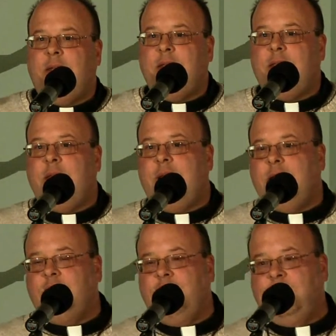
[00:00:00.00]
See, at the
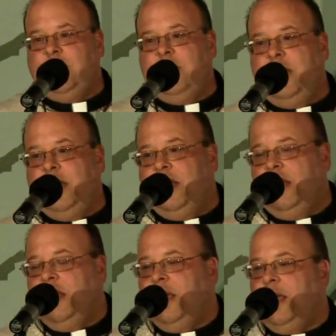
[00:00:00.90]
age of 15,
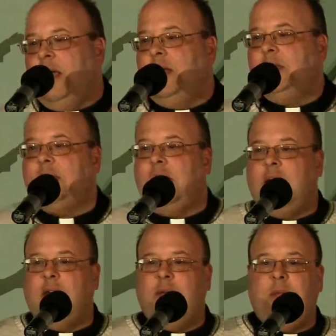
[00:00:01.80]
I
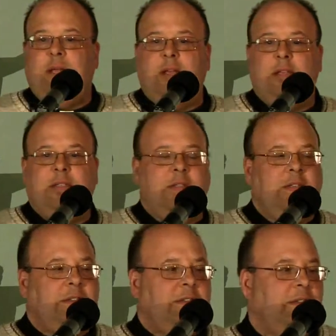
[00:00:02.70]
decided
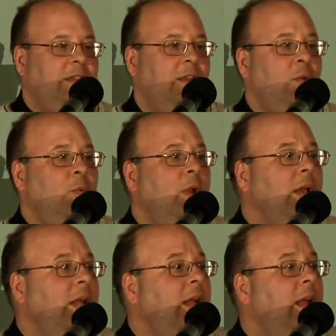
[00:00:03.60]
because
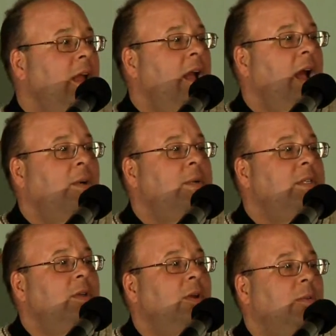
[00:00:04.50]
really, I was
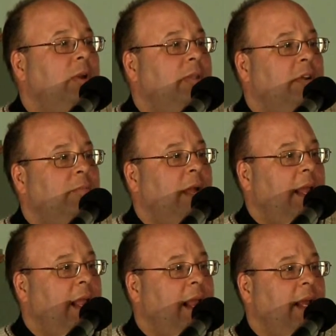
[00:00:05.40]
the only one there my
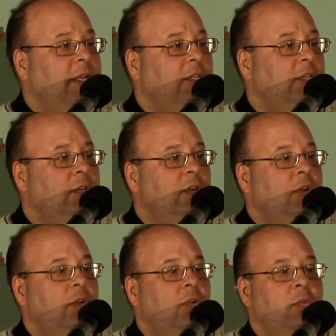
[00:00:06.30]
age
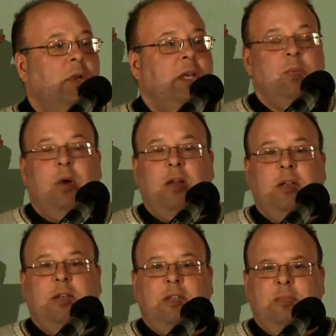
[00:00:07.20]
who really wanted
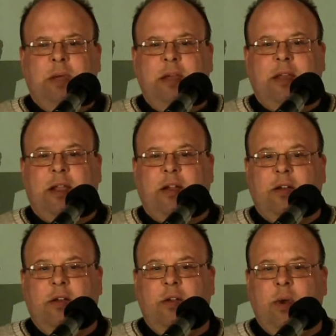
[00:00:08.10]
to be there.
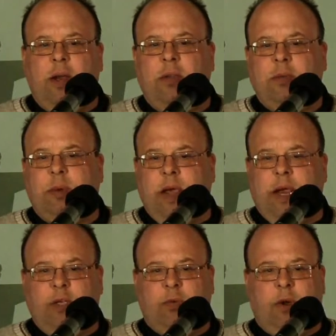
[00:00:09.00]
No one else my
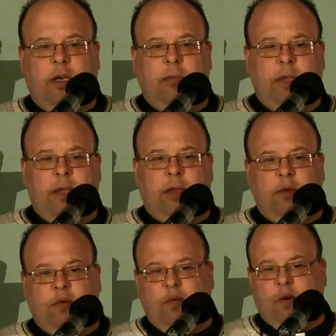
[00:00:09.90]
age wanted to be there. They
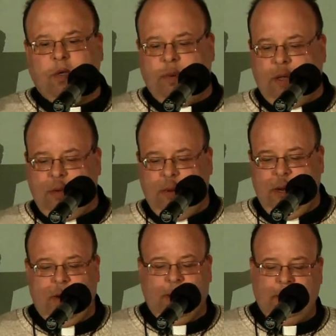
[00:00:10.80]
were forced by their
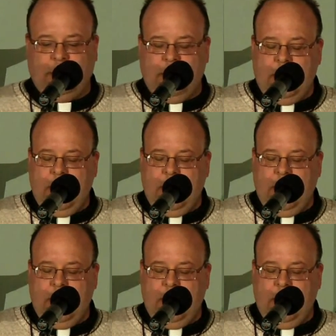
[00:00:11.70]
parents.